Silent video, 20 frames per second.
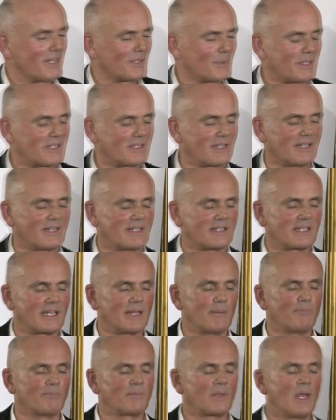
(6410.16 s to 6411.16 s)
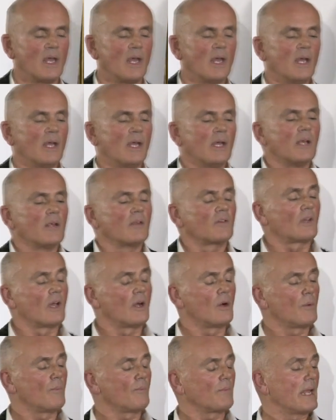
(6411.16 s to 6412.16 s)
to eternity.
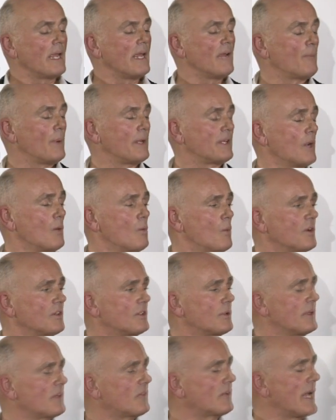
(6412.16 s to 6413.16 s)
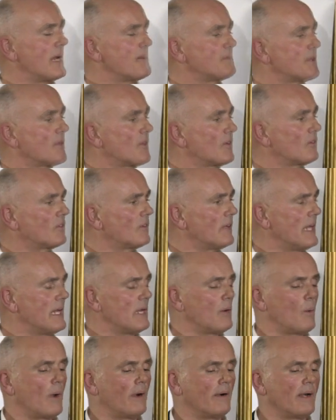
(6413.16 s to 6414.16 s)
So if we don't want to escape to the sea,
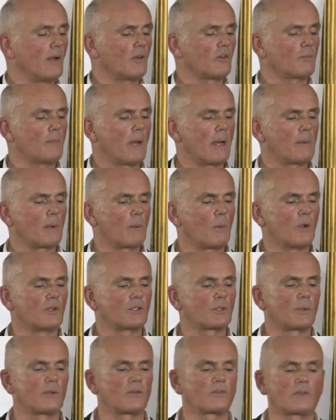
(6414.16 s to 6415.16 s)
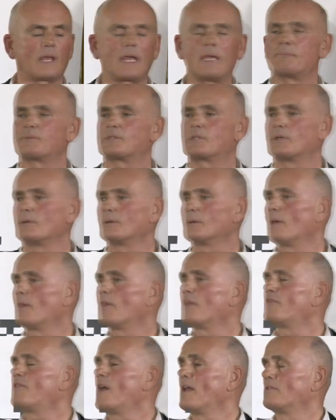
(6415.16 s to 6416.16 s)
where else might we want to escape to?
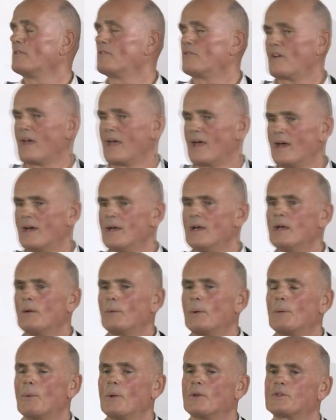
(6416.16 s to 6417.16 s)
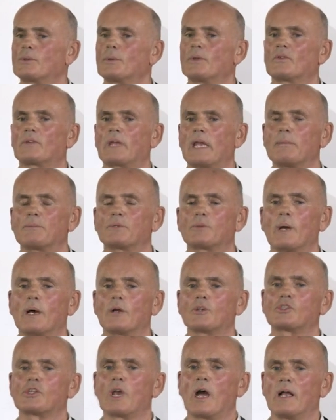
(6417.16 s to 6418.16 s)
The fun fair. We want to escape to
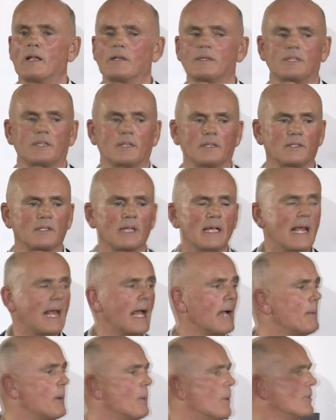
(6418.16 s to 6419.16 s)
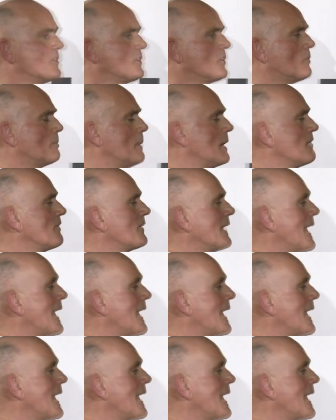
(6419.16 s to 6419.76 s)
our childhood, and we want to smell of